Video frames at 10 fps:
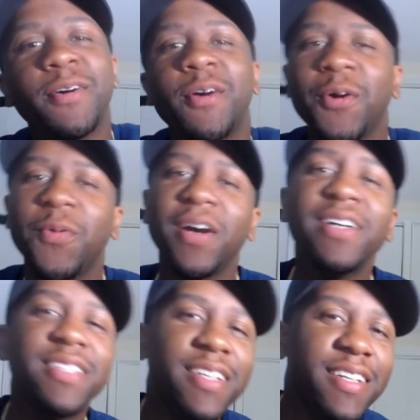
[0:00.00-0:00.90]

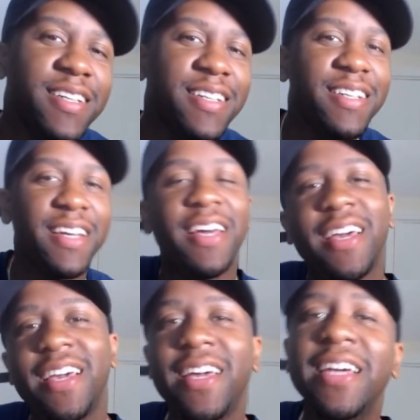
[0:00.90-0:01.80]
What's good?
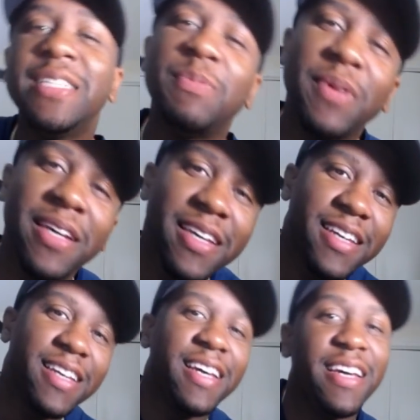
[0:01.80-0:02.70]
It's
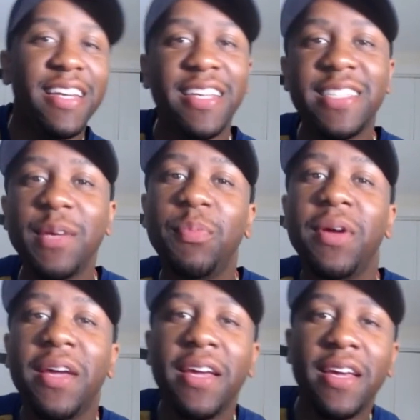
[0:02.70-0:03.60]
me,
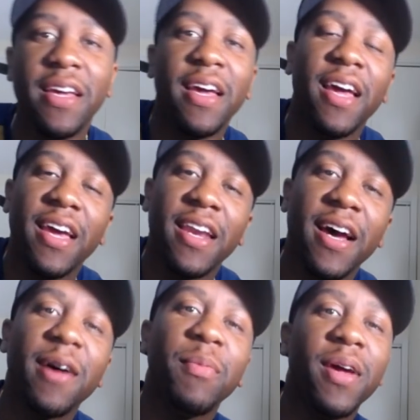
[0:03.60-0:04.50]
DTB, and
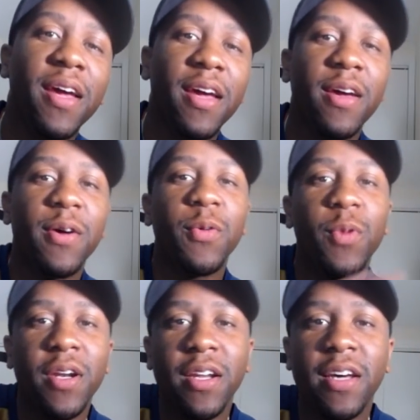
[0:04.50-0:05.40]
I'm here
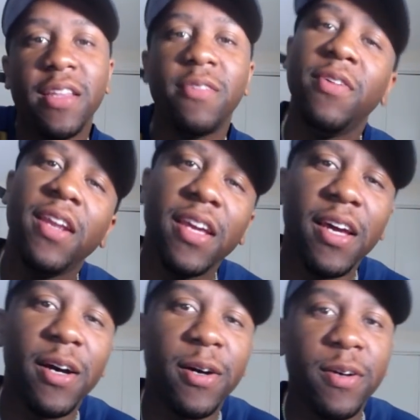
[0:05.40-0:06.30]
with another
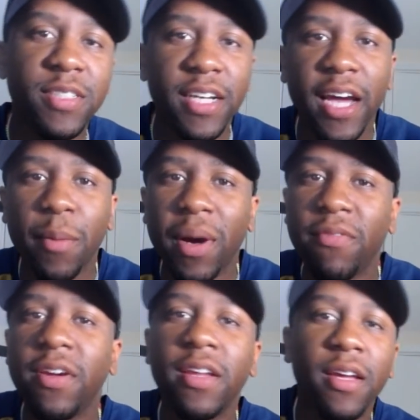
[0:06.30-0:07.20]
video. Check out my
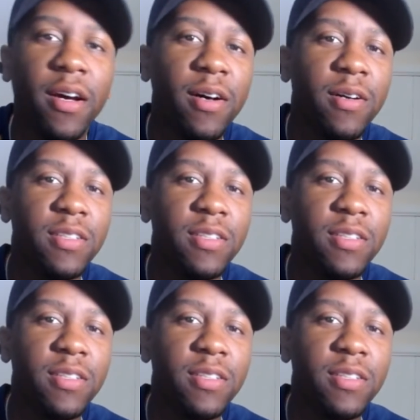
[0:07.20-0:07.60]
video.